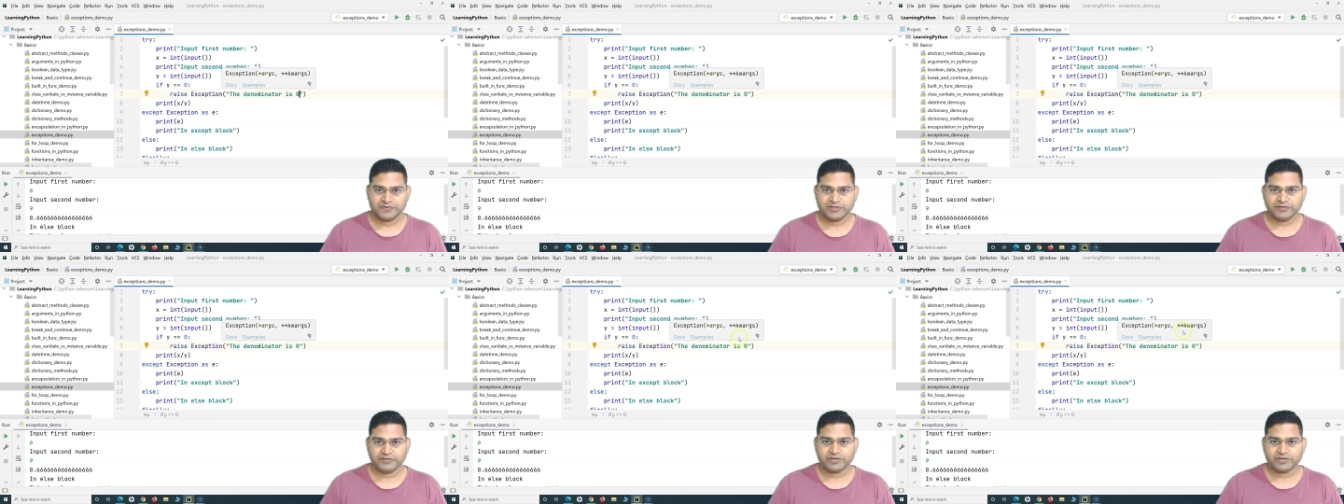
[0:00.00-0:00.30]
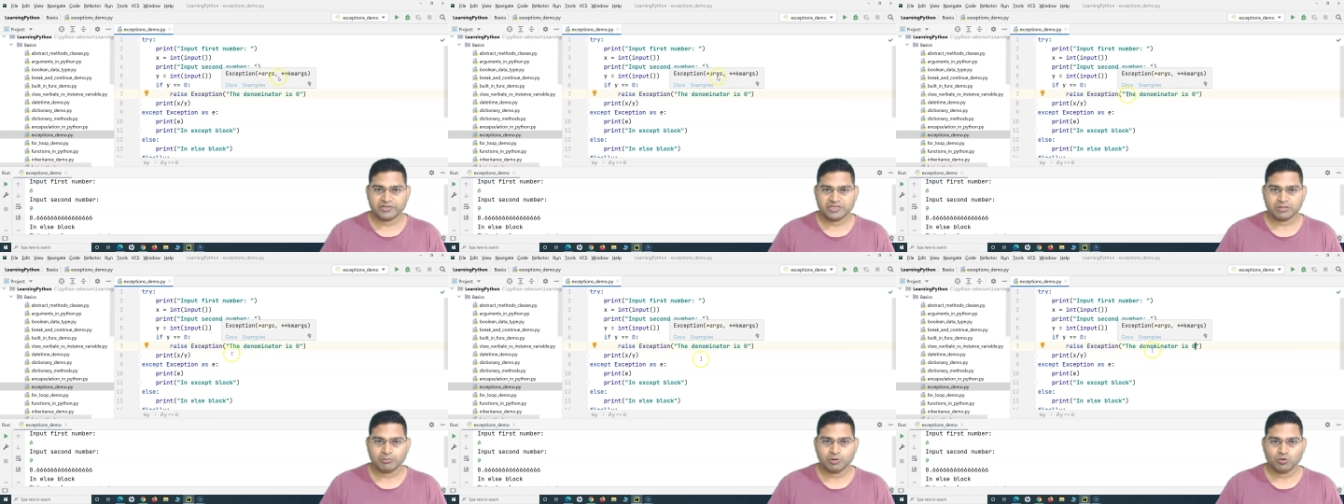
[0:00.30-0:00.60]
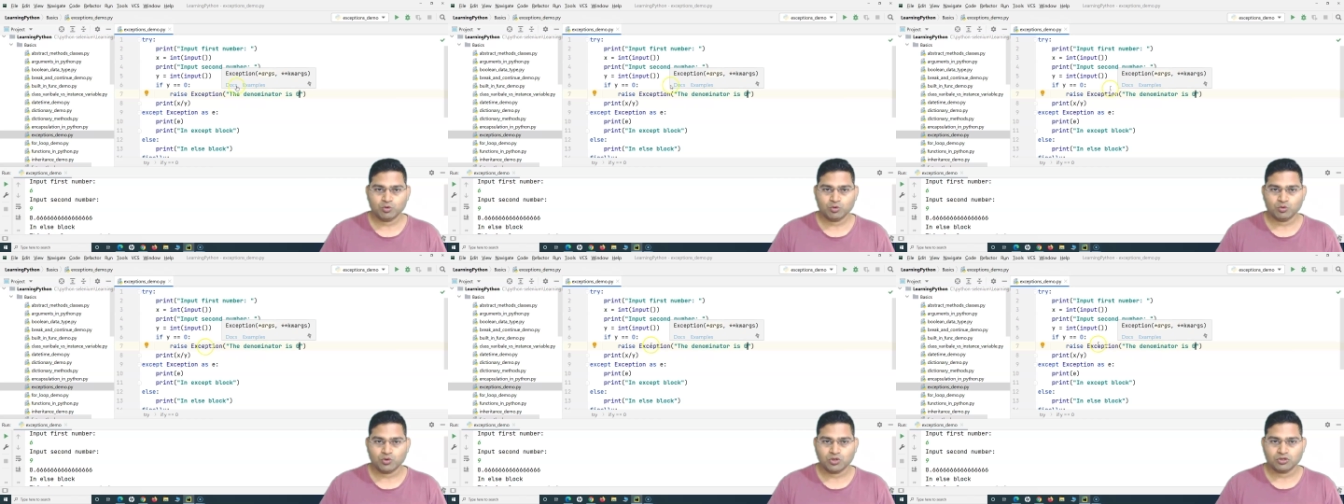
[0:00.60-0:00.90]
Say for example,
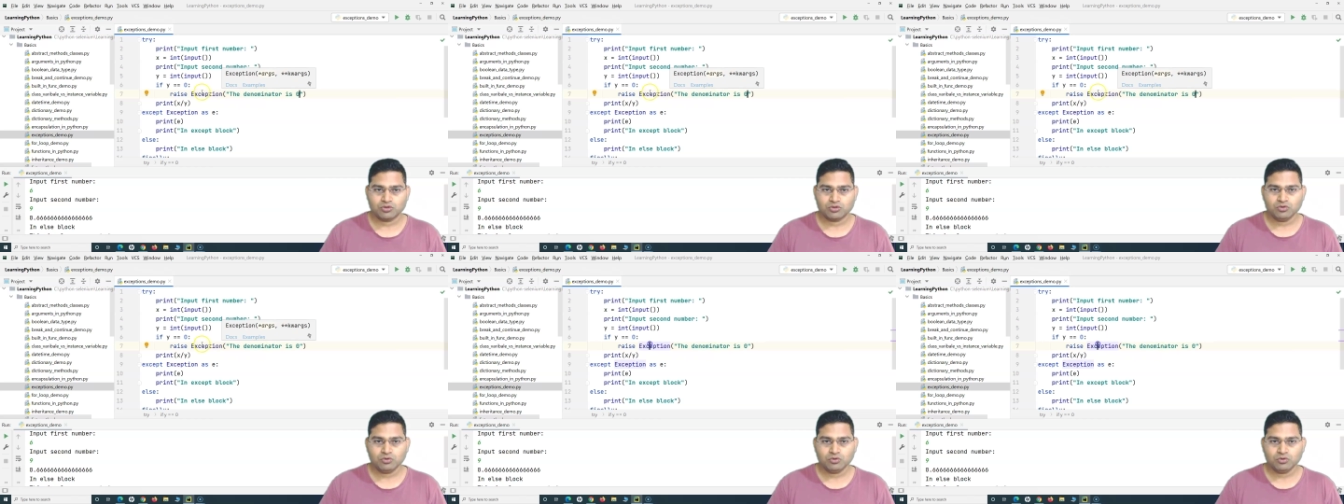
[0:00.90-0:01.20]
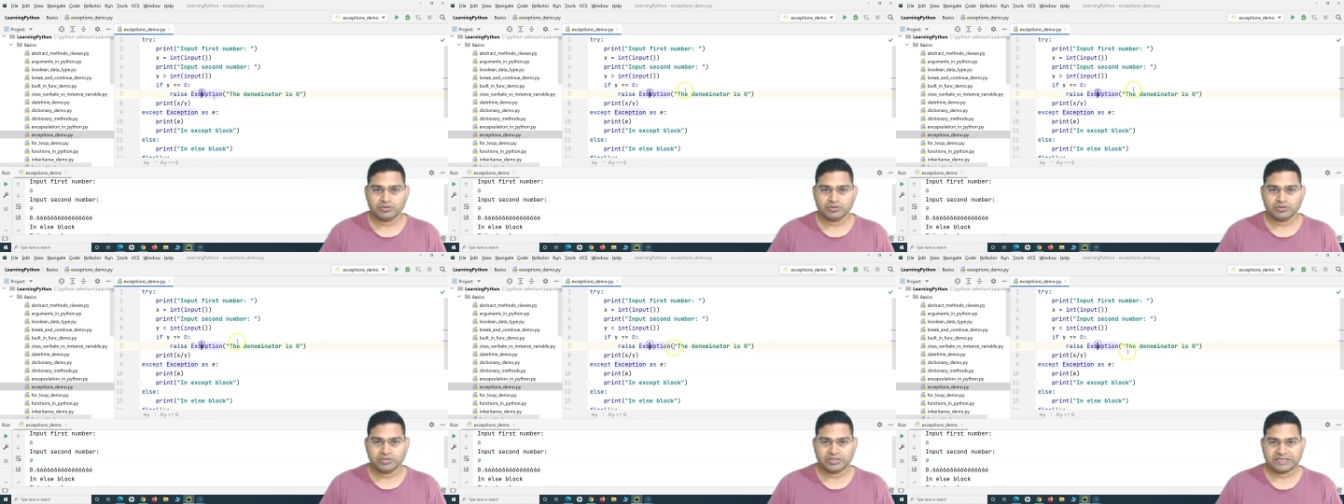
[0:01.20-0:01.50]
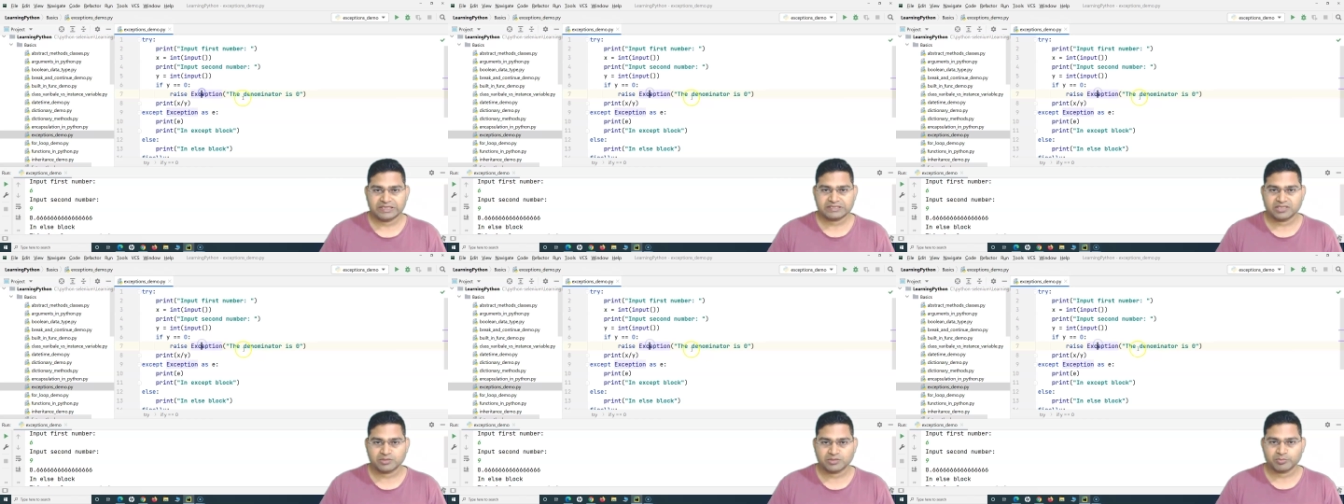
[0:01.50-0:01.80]
we want to
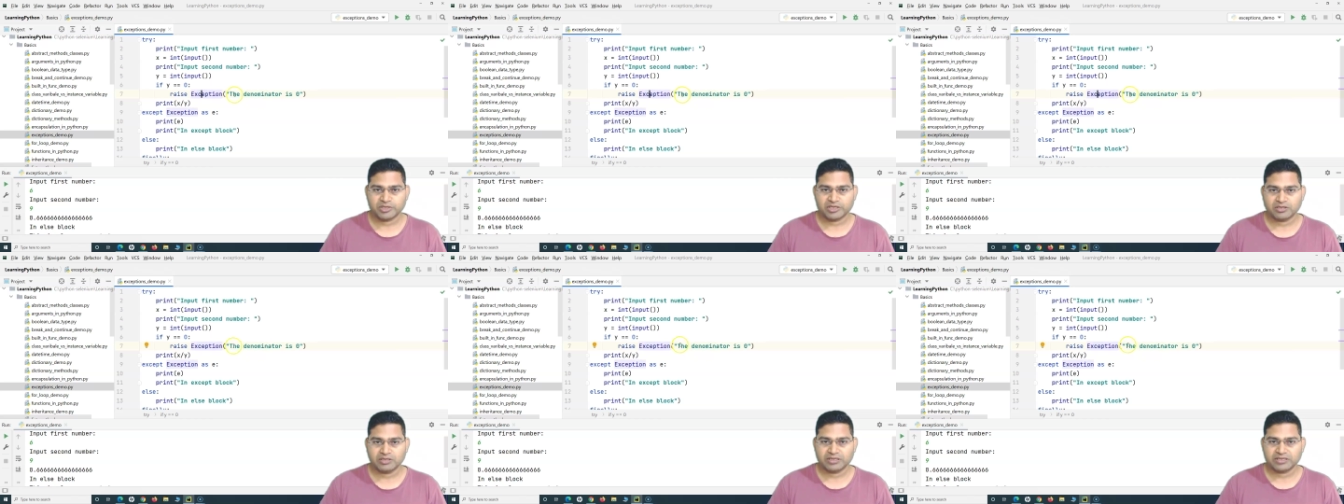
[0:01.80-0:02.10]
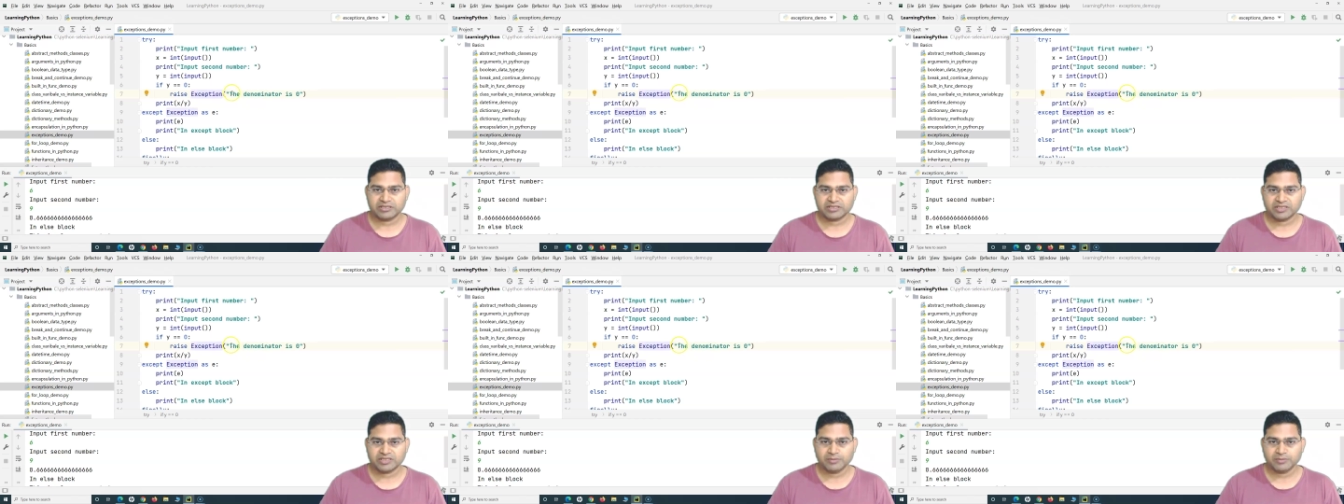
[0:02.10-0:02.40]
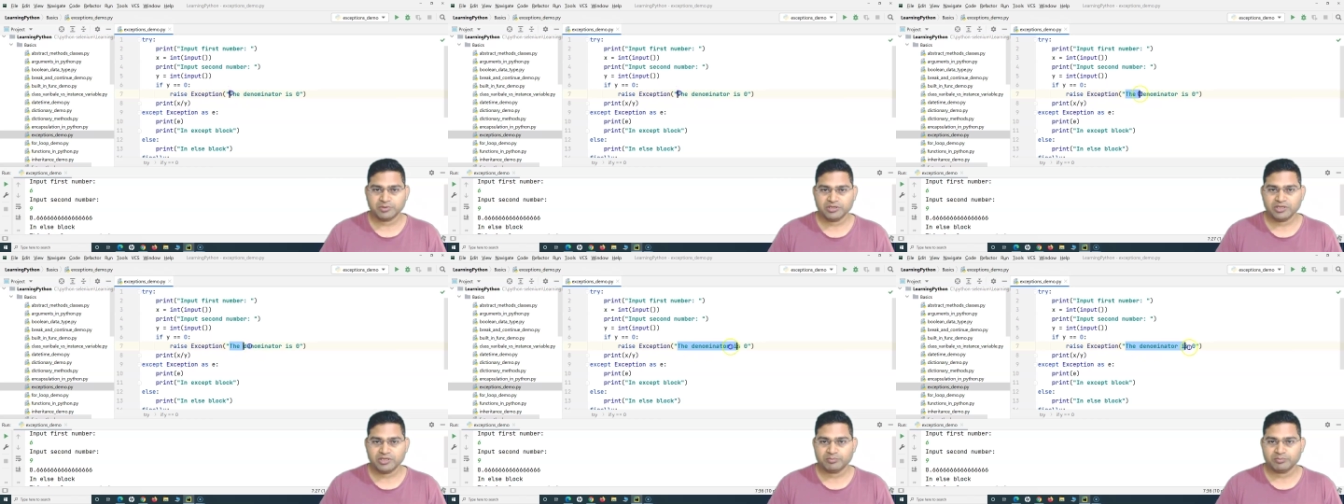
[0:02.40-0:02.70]
raise this particular
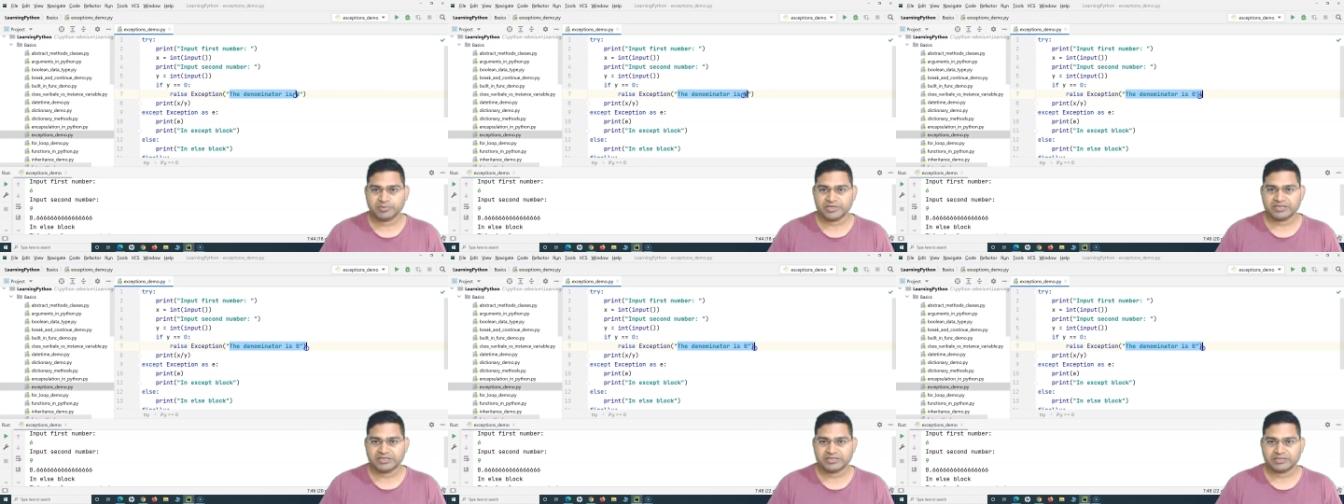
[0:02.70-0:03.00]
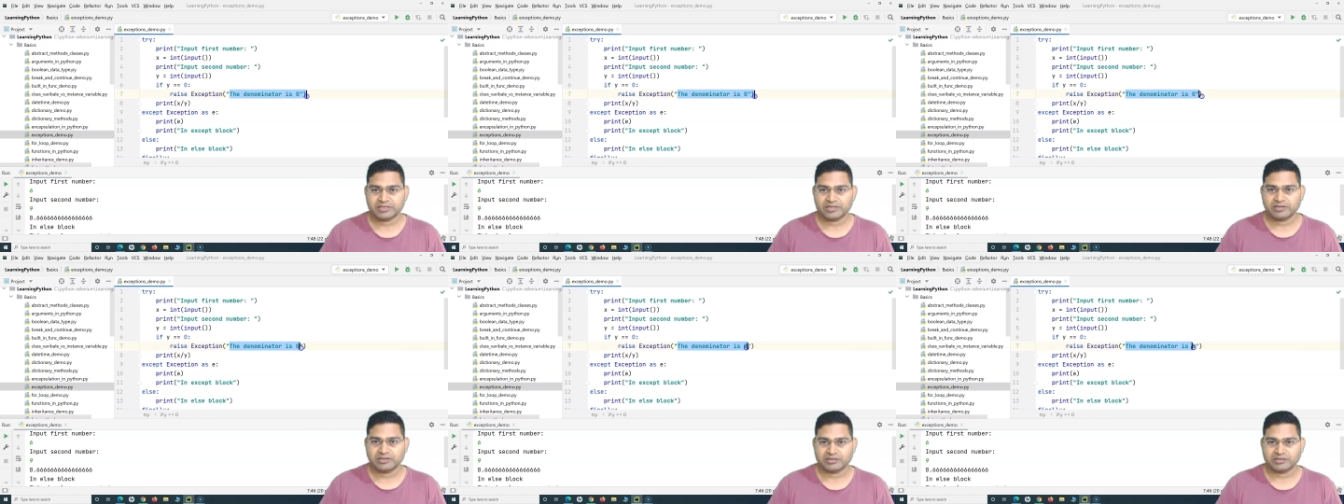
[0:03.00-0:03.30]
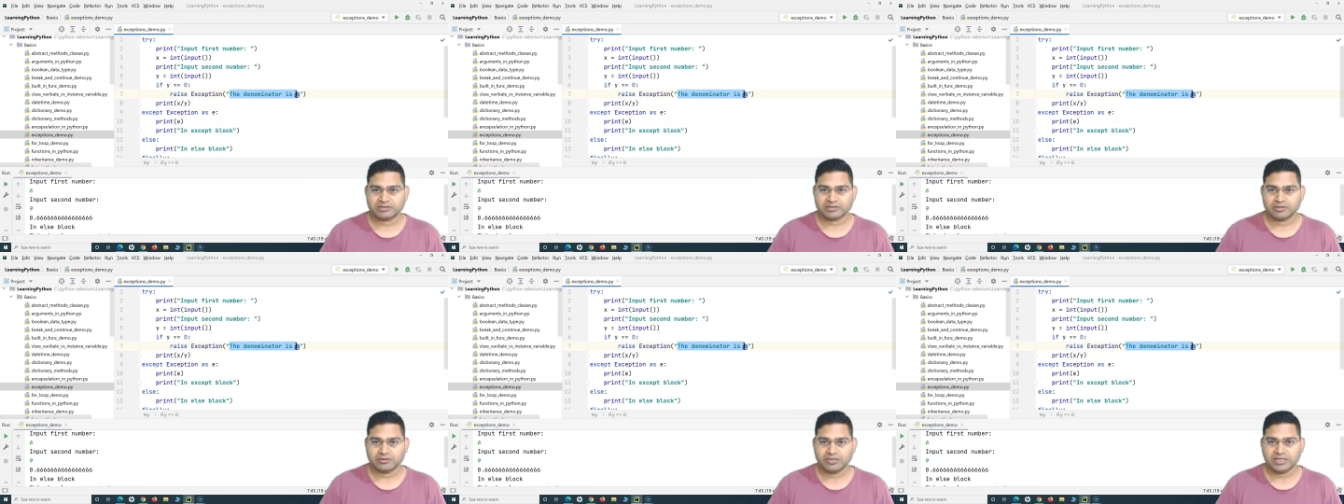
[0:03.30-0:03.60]
exception and print
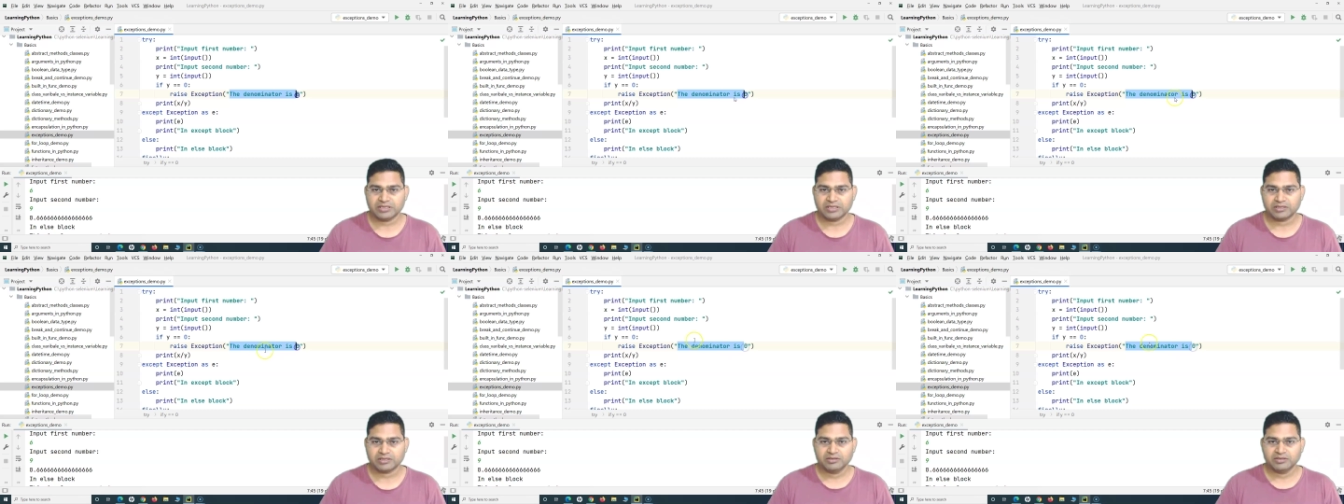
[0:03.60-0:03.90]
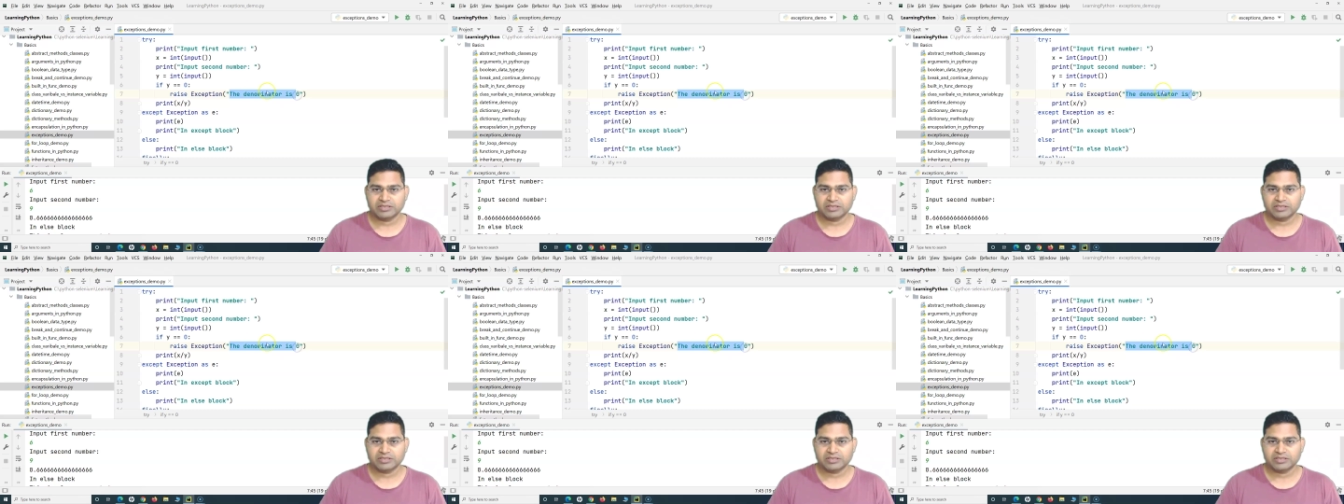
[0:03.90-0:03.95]
this, right?